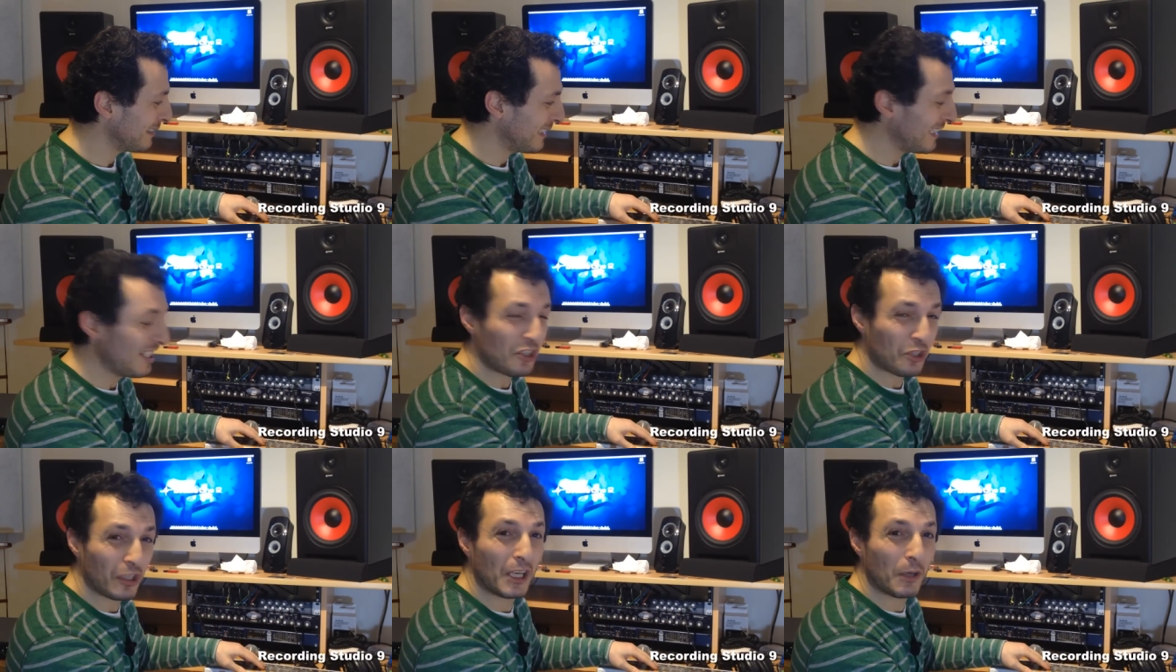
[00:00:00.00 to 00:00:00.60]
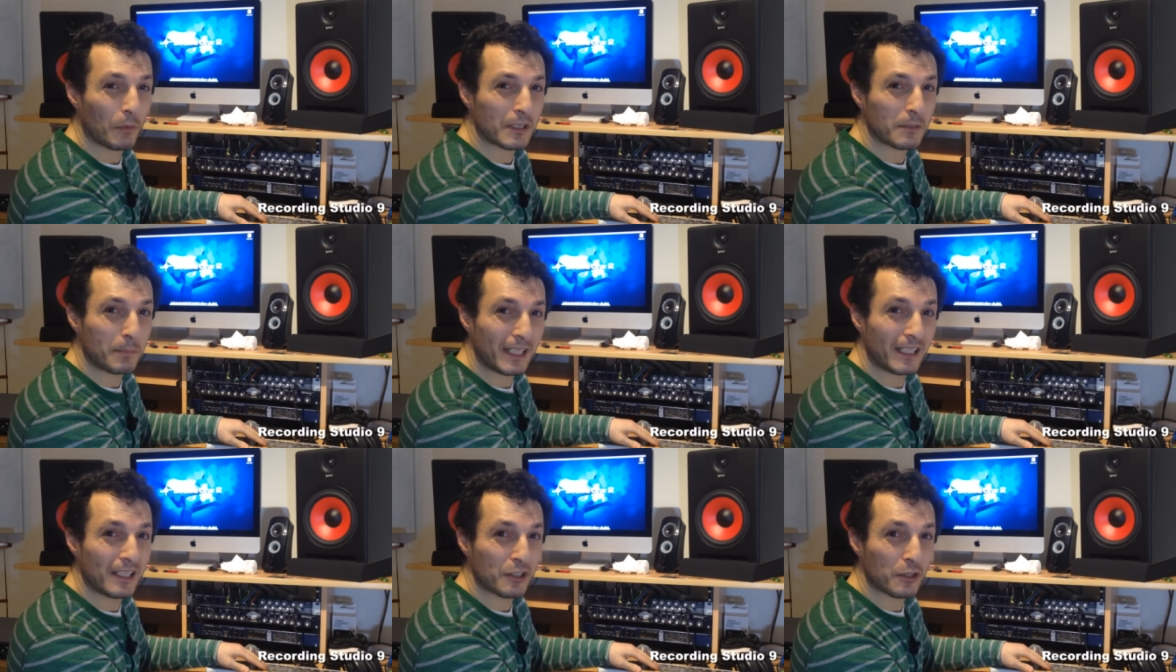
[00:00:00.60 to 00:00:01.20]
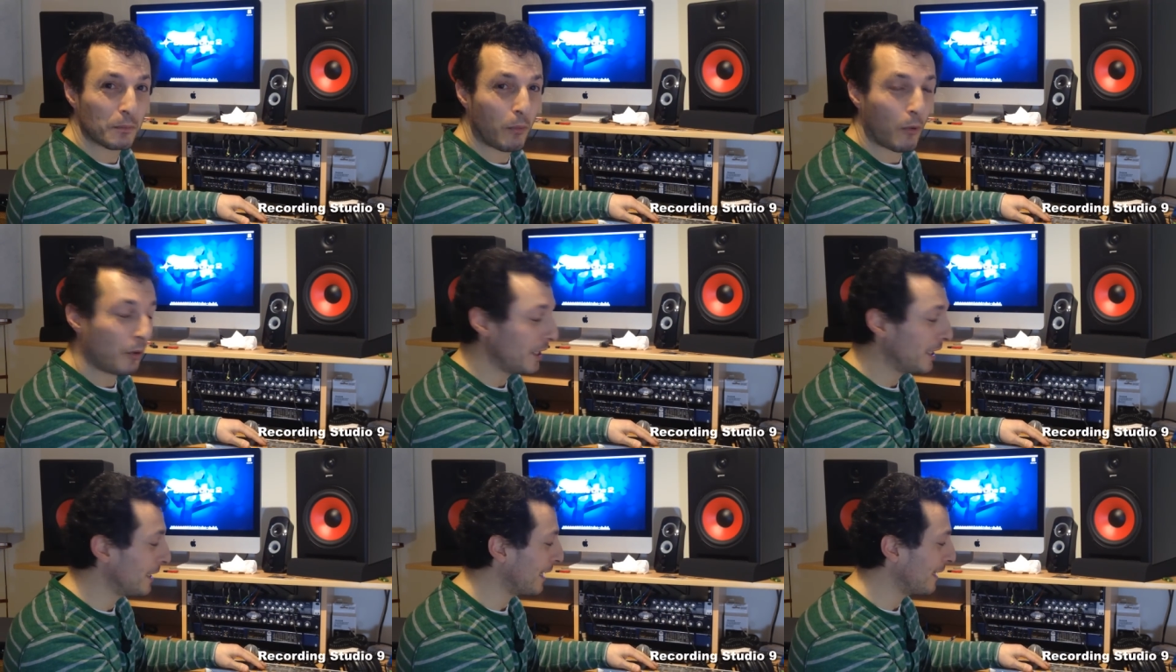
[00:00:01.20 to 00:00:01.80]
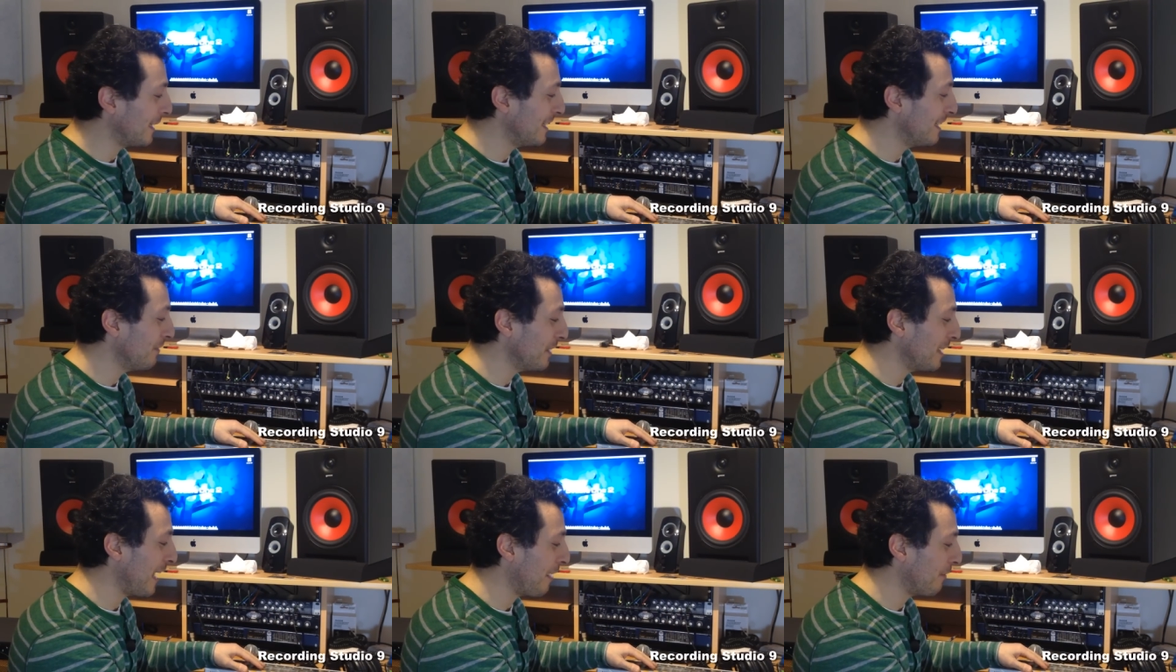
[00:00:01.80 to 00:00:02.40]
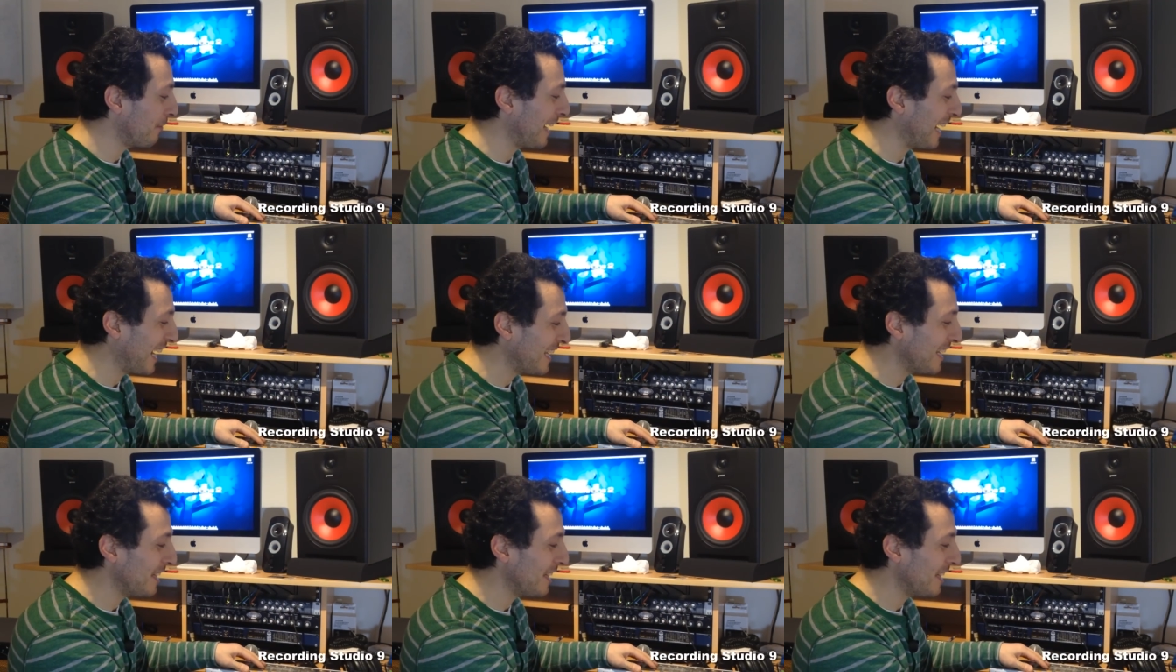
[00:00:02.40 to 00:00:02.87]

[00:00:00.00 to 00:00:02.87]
Initially, it was a bit disappointing that it didn't have any